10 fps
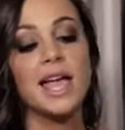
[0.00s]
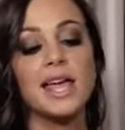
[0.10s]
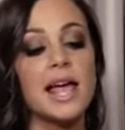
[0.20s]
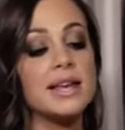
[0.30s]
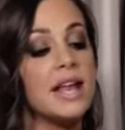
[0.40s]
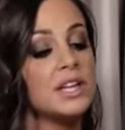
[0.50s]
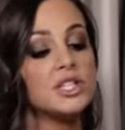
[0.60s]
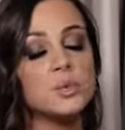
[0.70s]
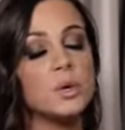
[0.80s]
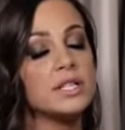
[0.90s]
And I'm not
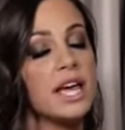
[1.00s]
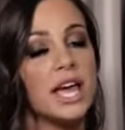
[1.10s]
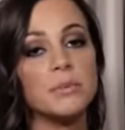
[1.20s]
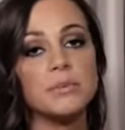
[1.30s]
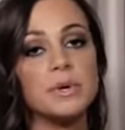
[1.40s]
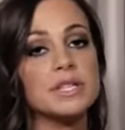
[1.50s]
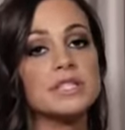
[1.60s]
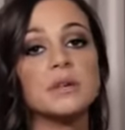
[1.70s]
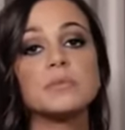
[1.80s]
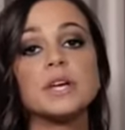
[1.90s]
just one time,
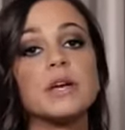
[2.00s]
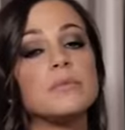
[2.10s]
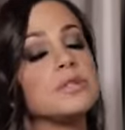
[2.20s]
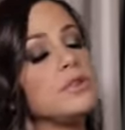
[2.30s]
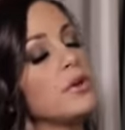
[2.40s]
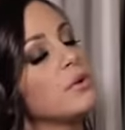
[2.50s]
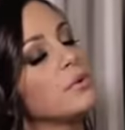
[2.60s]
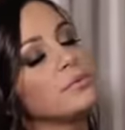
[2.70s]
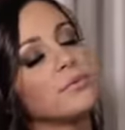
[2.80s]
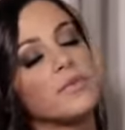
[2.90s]
because sometimes, you
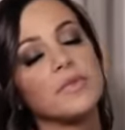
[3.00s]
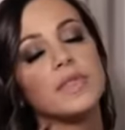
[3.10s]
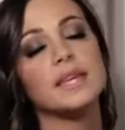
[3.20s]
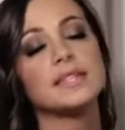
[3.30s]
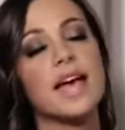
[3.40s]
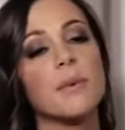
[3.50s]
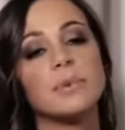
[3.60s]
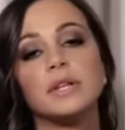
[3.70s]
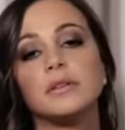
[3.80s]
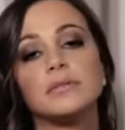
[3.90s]
know, things
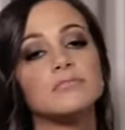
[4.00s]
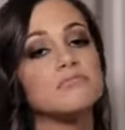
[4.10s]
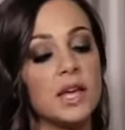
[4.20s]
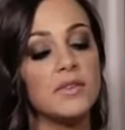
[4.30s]
happen.